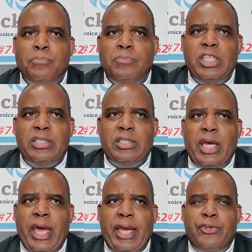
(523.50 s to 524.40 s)
just
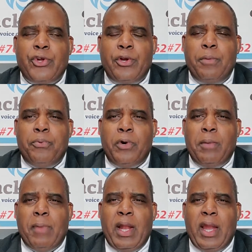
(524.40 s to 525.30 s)
a turning point
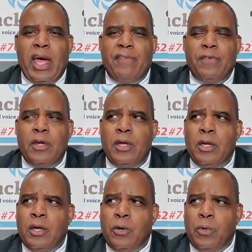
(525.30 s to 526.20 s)
in my life
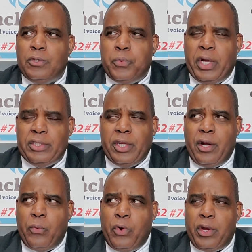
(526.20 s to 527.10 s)
was when I
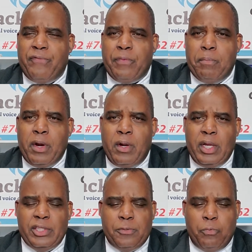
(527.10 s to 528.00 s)
started working for Merrill
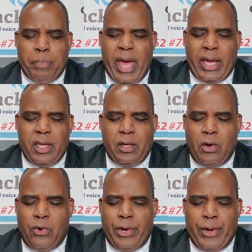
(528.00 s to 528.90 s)
Lynch back in the
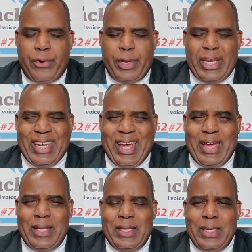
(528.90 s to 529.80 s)
early
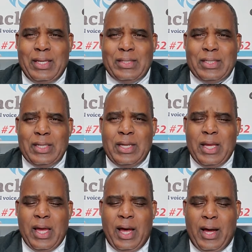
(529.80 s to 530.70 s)
90s.
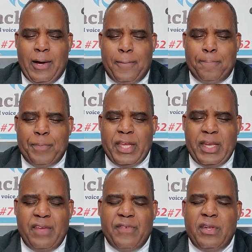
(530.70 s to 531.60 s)
And
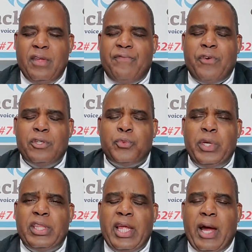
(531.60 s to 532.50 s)
even the first
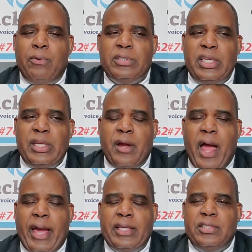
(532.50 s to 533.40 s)
week that I was in there,
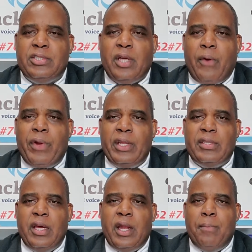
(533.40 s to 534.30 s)
I could just already
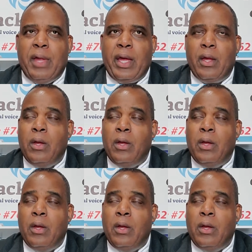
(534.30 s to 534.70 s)
tell, I'm like,